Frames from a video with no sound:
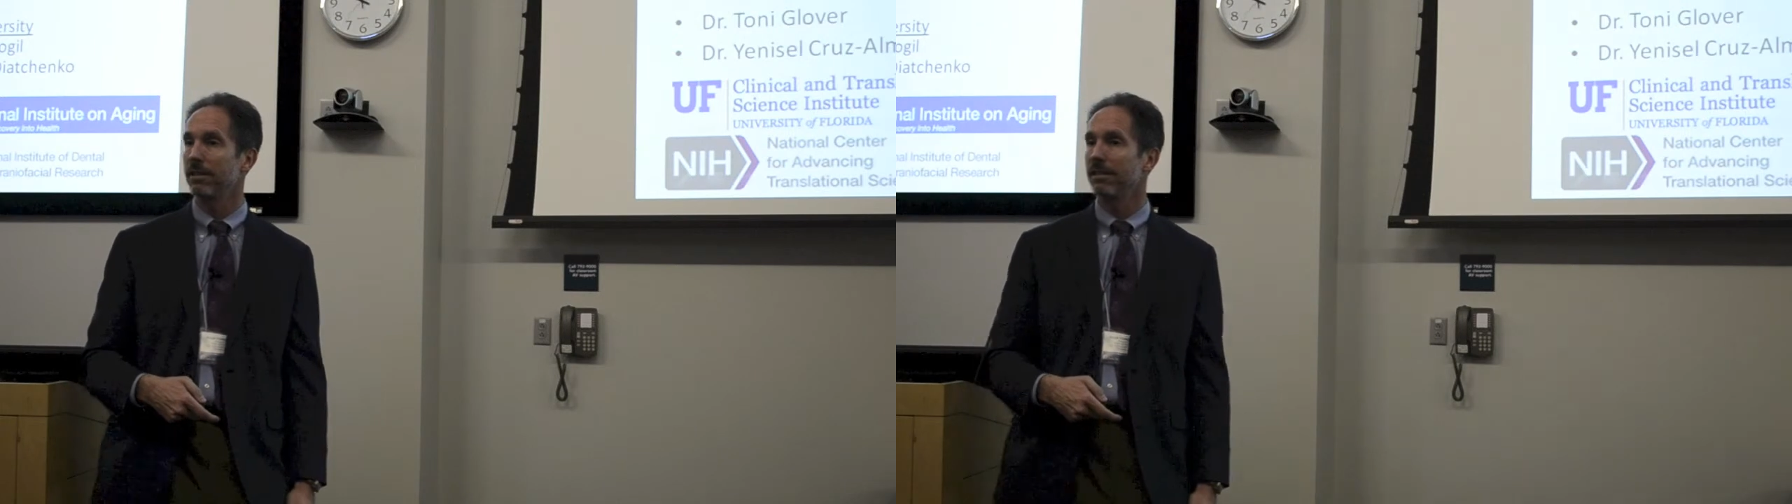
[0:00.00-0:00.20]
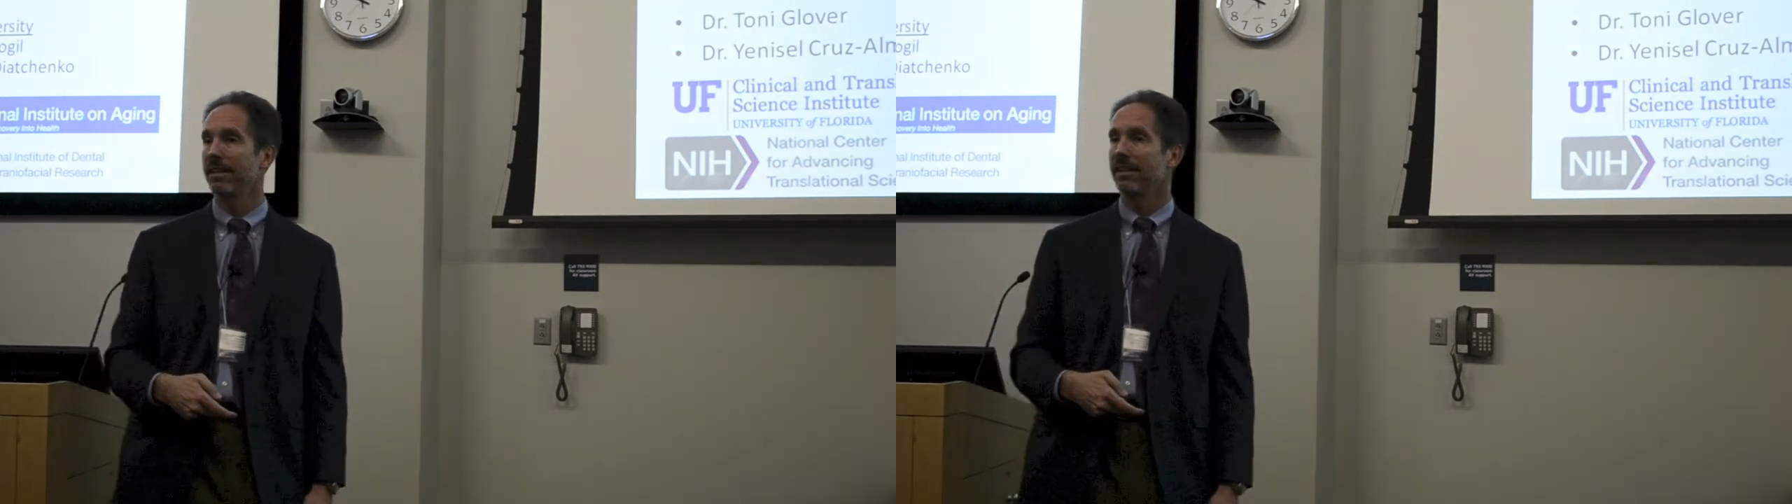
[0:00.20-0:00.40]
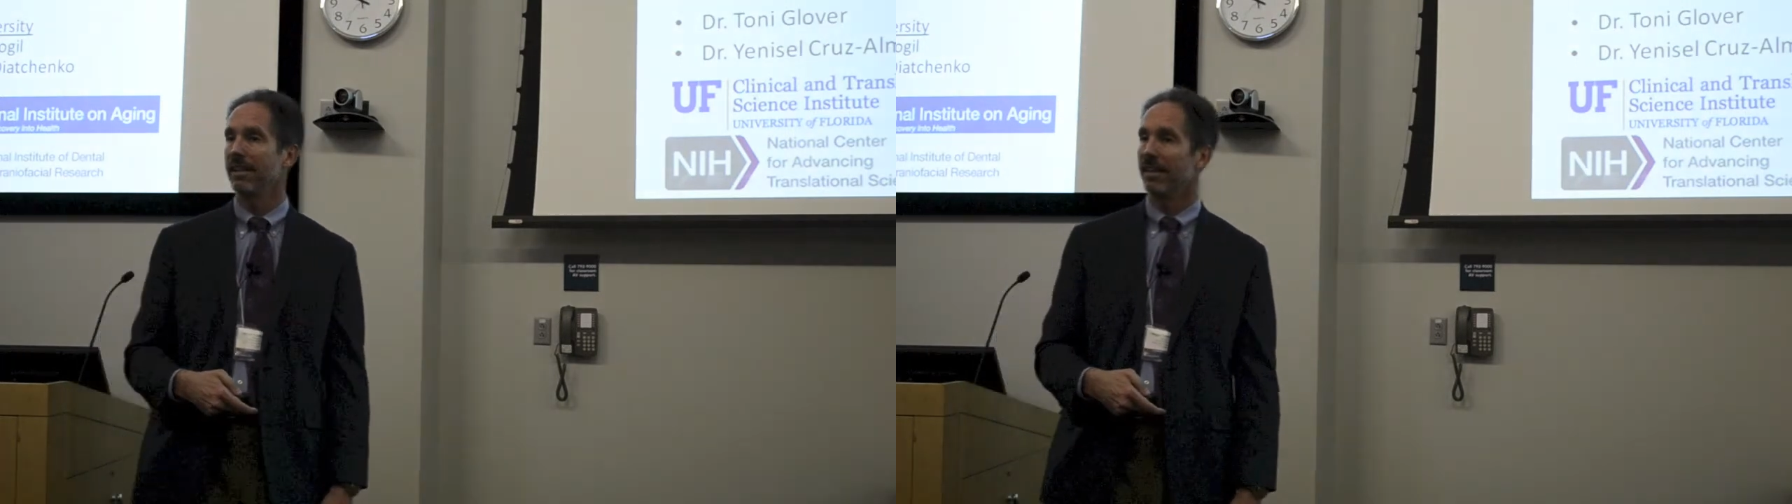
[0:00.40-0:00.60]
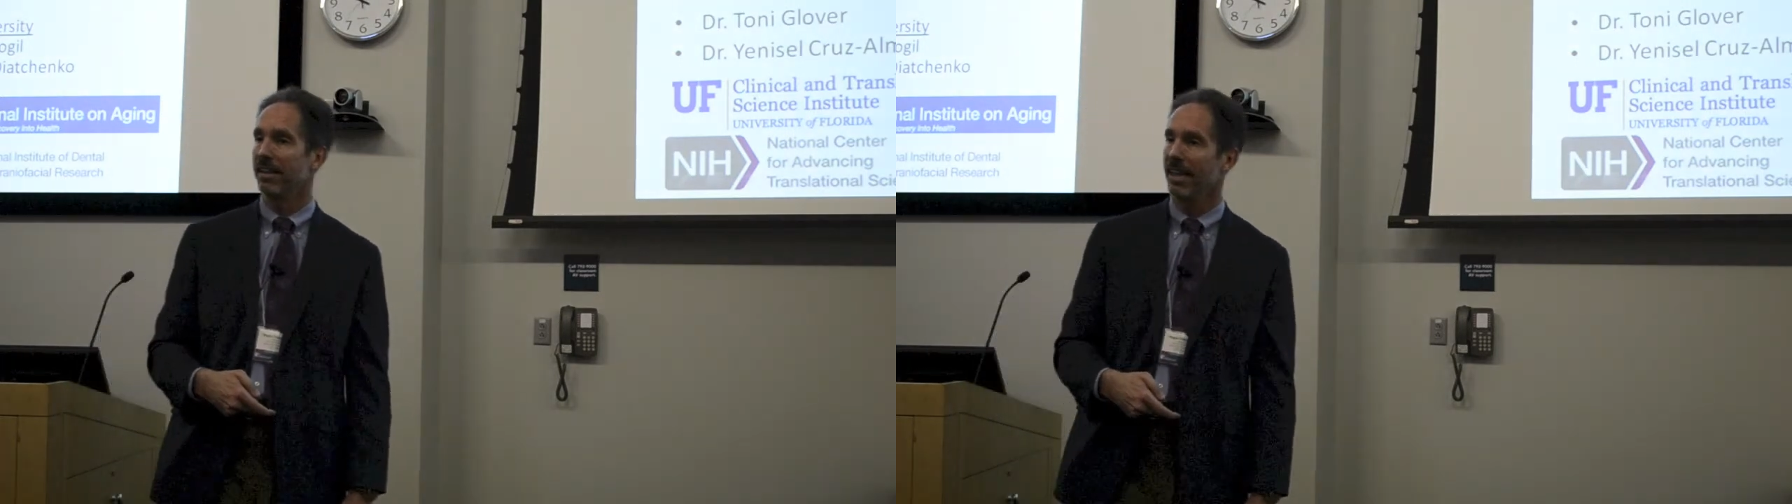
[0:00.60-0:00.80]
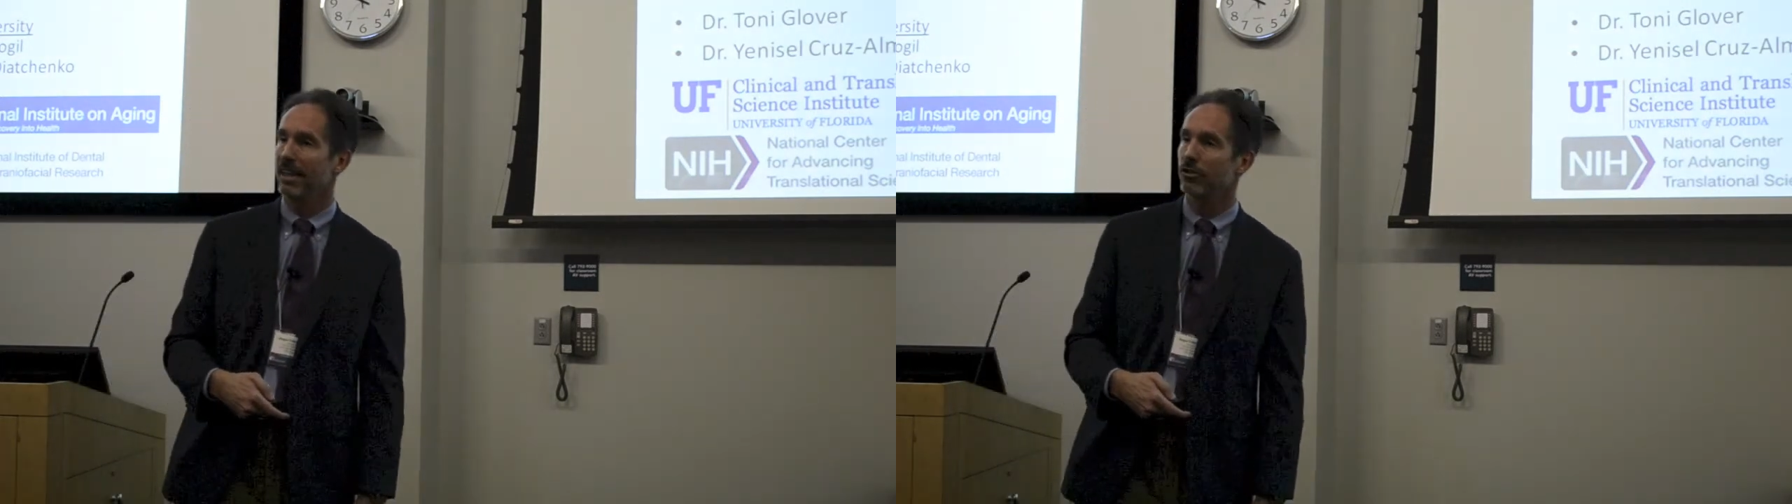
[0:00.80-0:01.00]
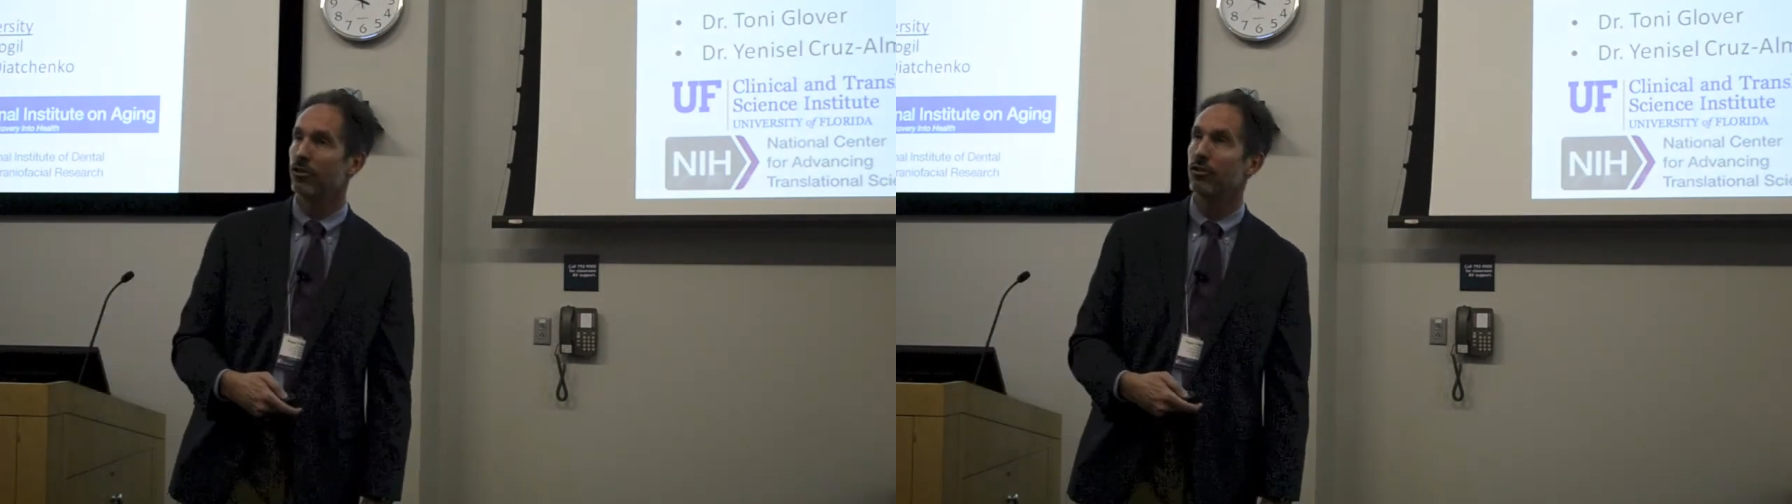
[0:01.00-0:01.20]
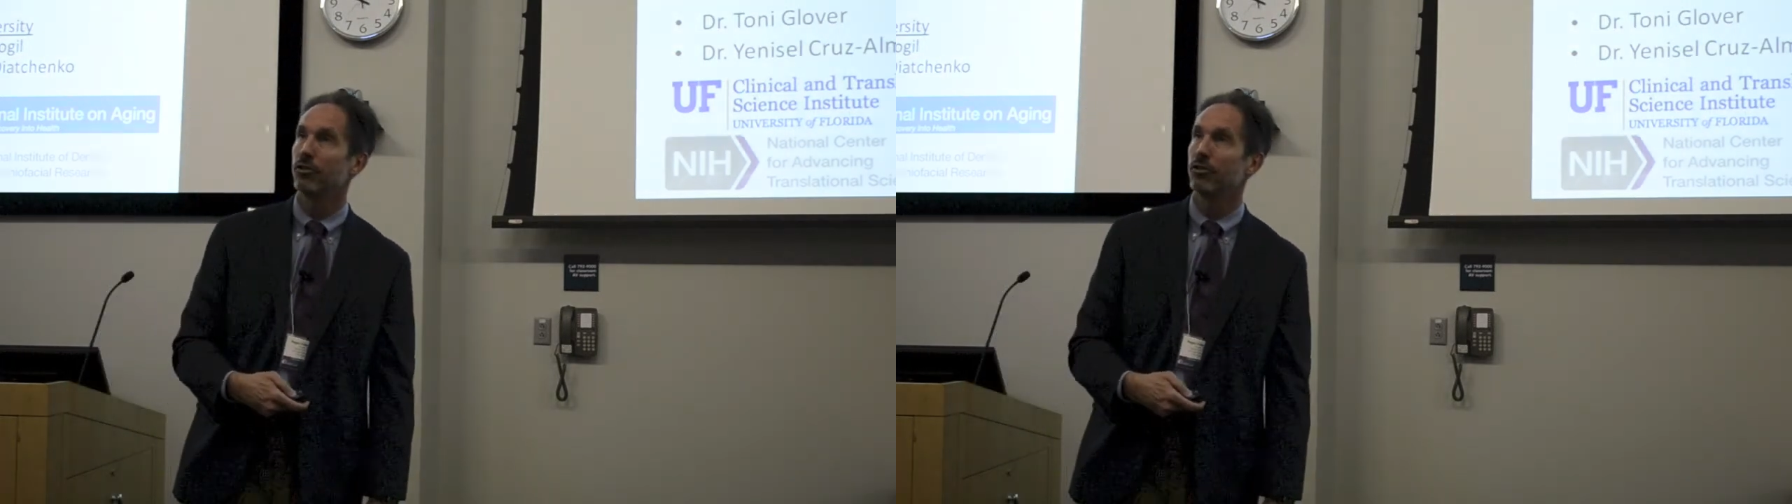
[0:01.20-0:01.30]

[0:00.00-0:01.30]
uh, at NIH.